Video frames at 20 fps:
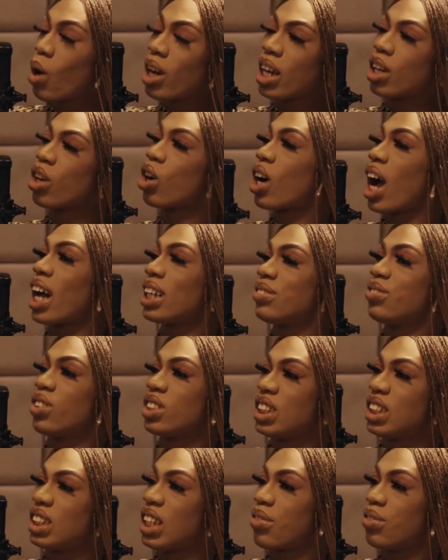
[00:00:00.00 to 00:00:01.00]
Why they don't count
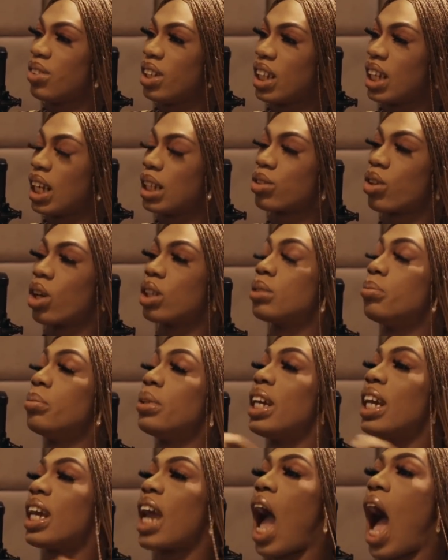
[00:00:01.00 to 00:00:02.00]
47 again? Because
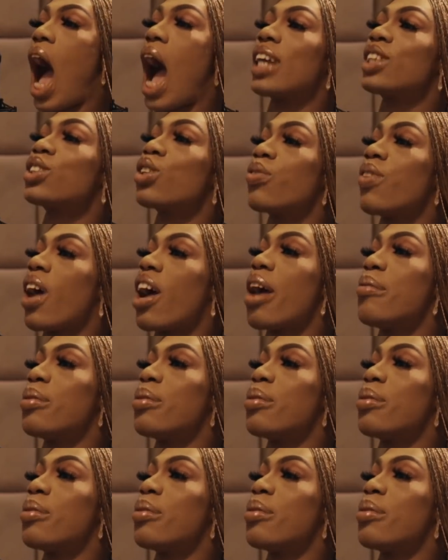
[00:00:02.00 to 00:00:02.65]
me, I survived.